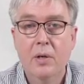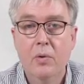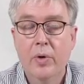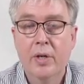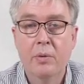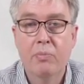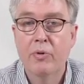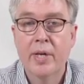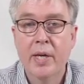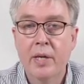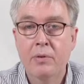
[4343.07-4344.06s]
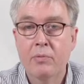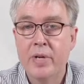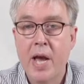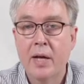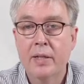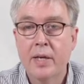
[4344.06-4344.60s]
We could bring in
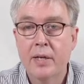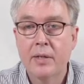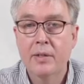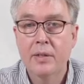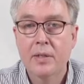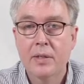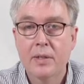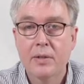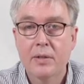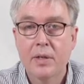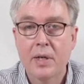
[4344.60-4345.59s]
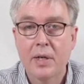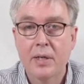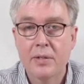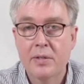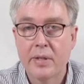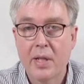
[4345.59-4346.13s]
realia uh,
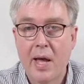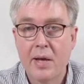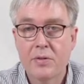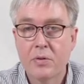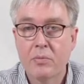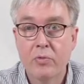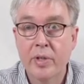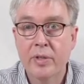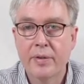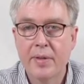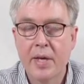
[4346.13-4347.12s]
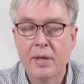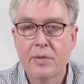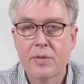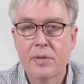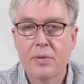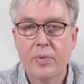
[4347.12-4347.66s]
into the classroom, real things.